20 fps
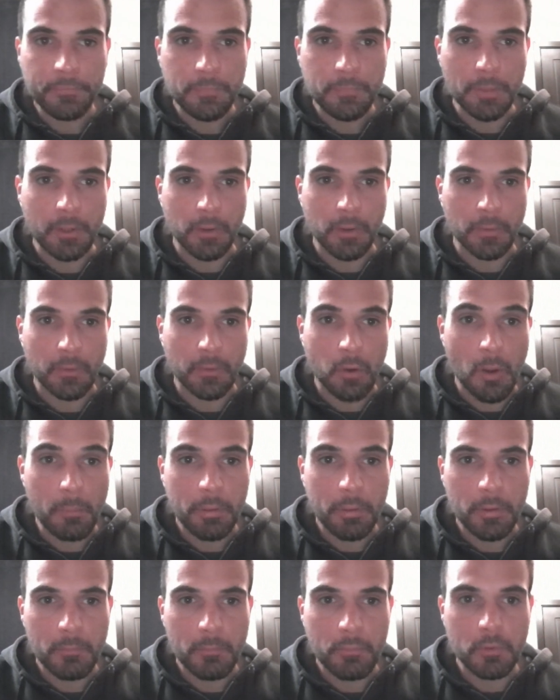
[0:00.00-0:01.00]
because
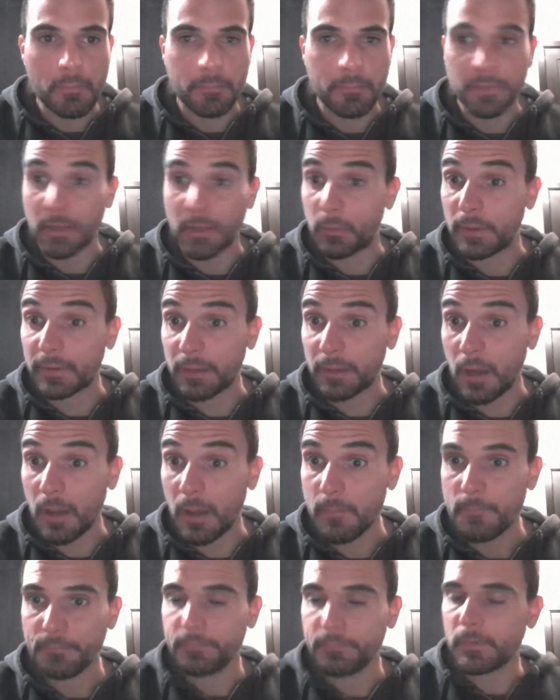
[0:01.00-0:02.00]
boom, there is
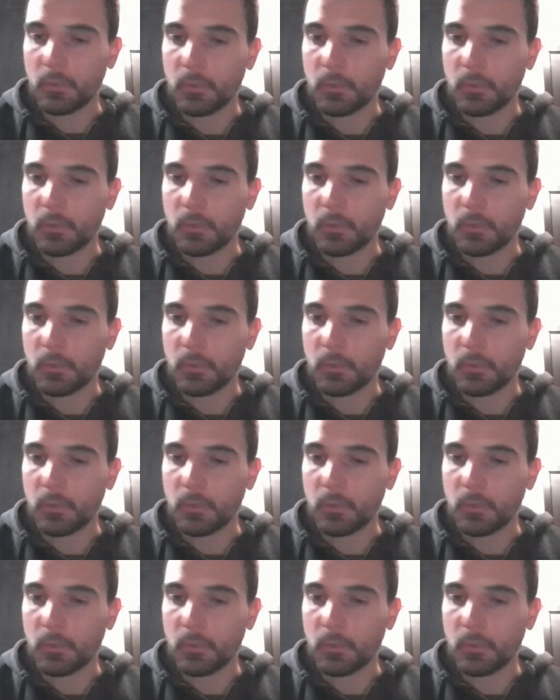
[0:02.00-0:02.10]
time